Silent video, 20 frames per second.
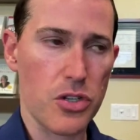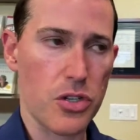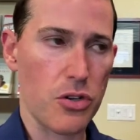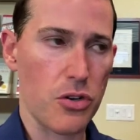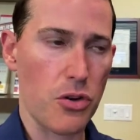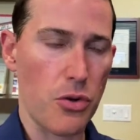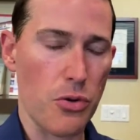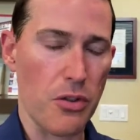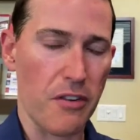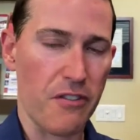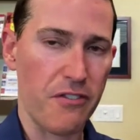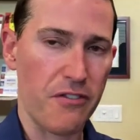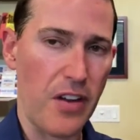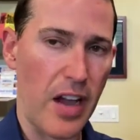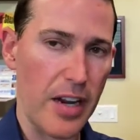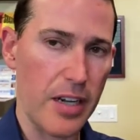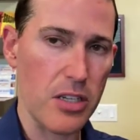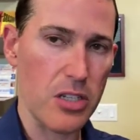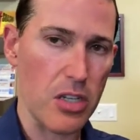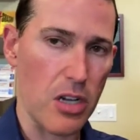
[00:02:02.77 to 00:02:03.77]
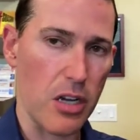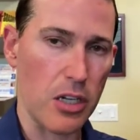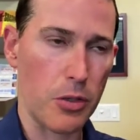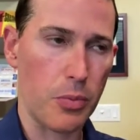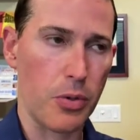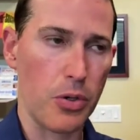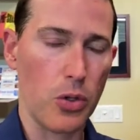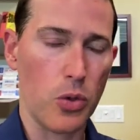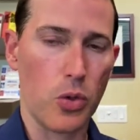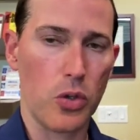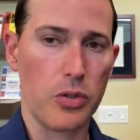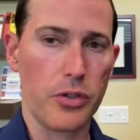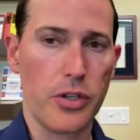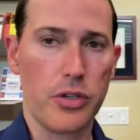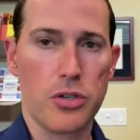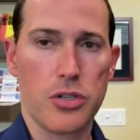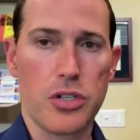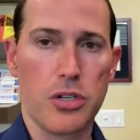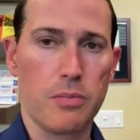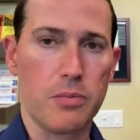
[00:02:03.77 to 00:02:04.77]
sure you're the finest entrepreneur and
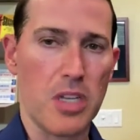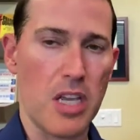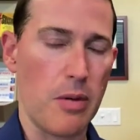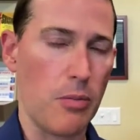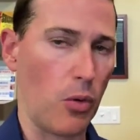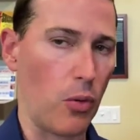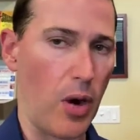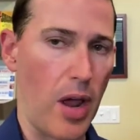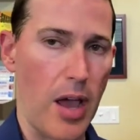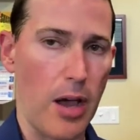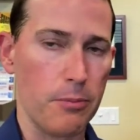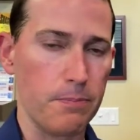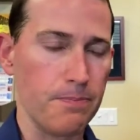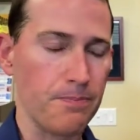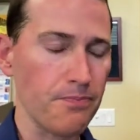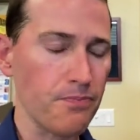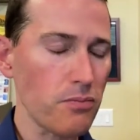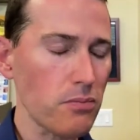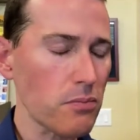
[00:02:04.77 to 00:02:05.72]
leadership team around.